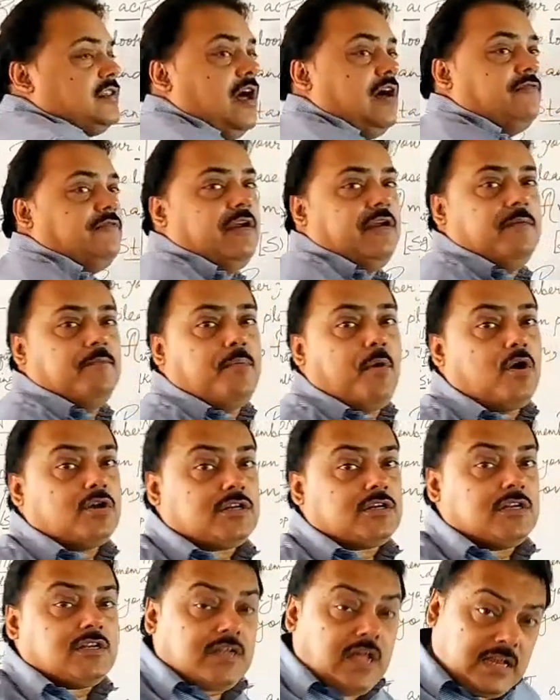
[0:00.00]
are very
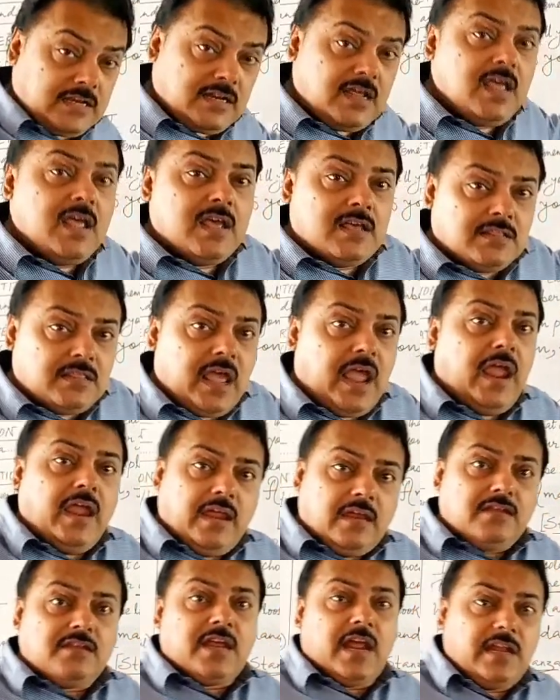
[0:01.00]
important, and
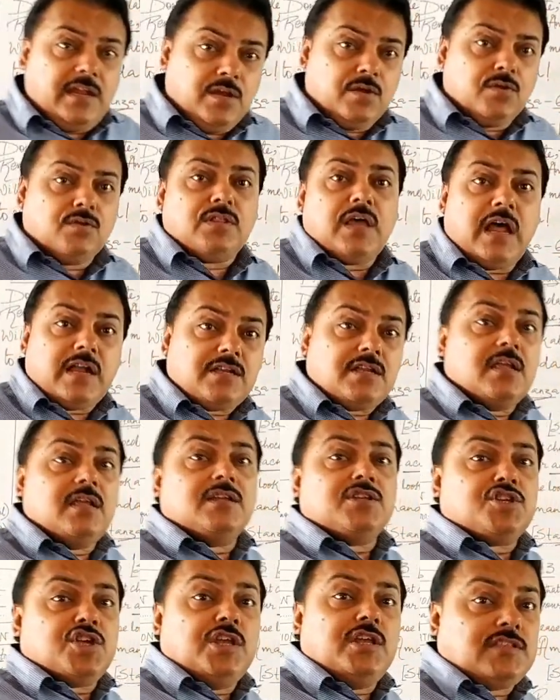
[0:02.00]
they tell you
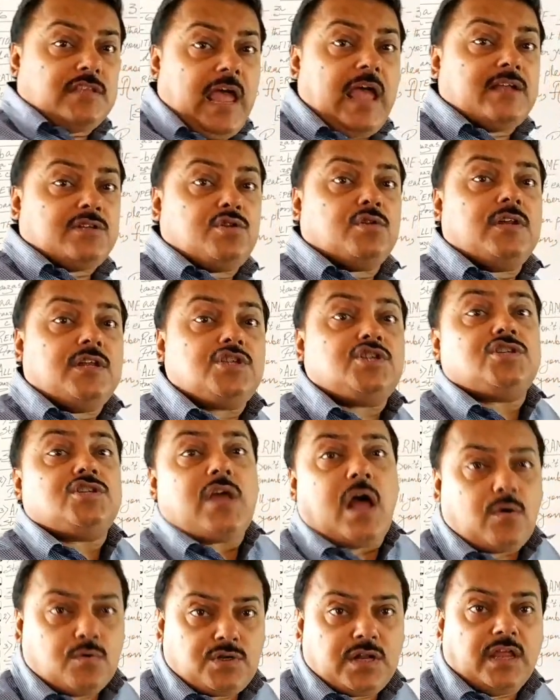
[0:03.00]
that she is actually
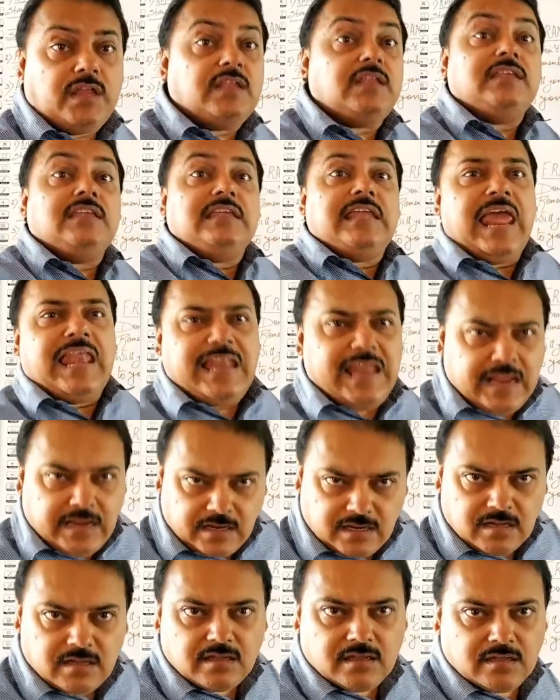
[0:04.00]
shouting,
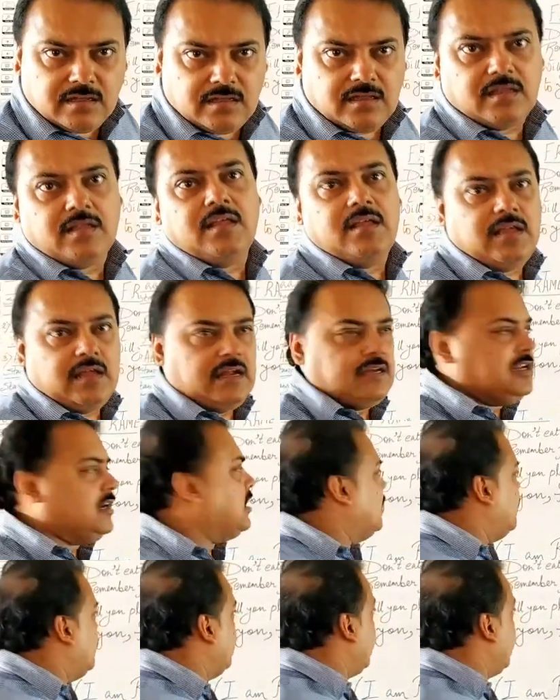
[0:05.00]
yelling at her.